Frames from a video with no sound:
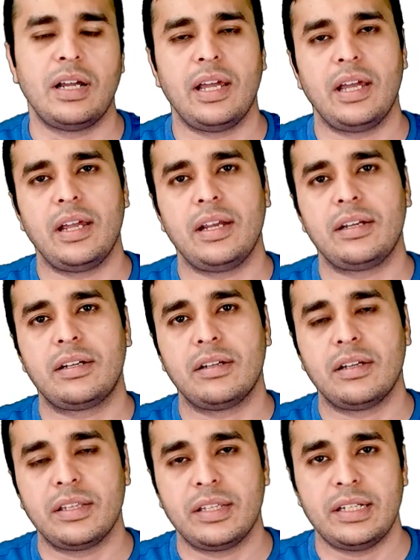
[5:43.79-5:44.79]

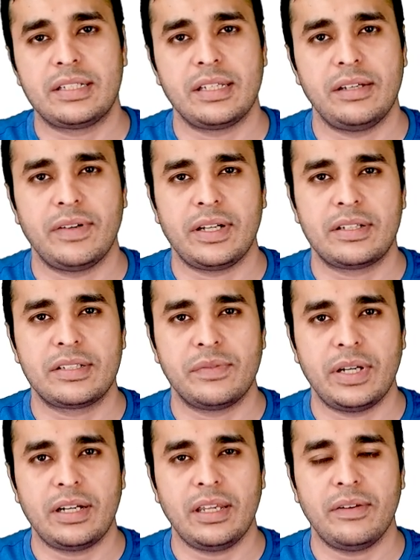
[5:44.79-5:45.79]
and its event
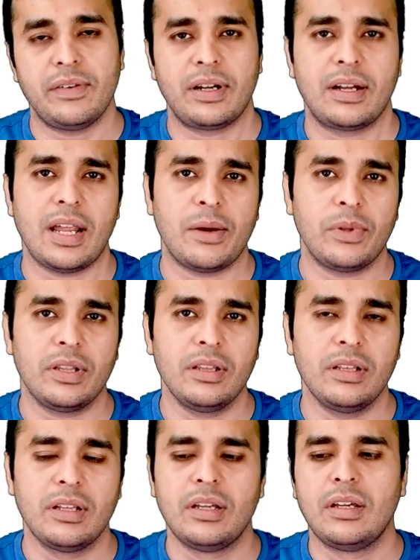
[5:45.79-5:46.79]
severity event level.